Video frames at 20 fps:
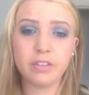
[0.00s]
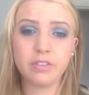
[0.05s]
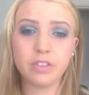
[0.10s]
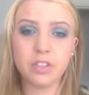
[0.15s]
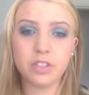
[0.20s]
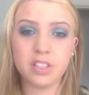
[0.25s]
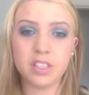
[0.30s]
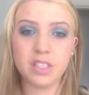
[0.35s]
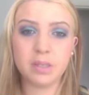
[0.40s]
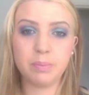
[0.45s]
of
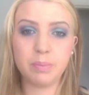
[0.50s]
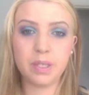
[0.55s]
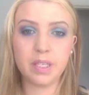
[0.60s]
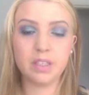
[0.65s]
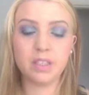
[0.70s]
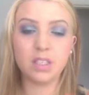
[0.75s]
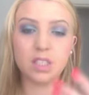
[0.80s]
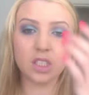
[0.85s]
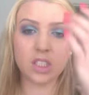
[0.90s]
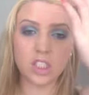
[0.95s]
using the
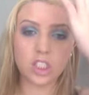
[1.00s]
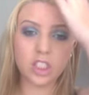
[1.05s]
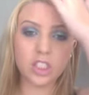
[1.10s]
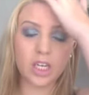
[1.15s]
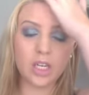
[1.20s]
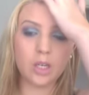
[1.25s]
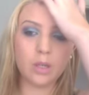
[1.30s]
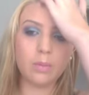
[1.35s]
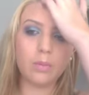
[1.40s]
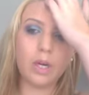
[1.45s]
big
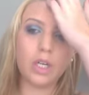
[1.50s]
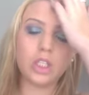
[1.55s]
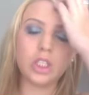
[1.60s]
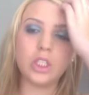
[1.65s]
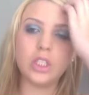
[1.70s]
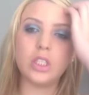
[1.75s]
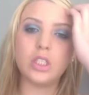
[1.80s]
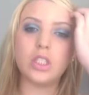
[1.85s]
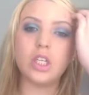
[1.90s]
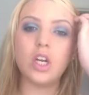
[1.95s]
shadow
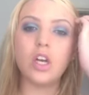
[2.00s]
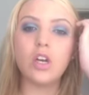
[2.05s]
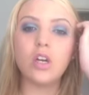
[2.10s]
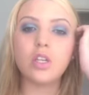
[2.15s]
brushes.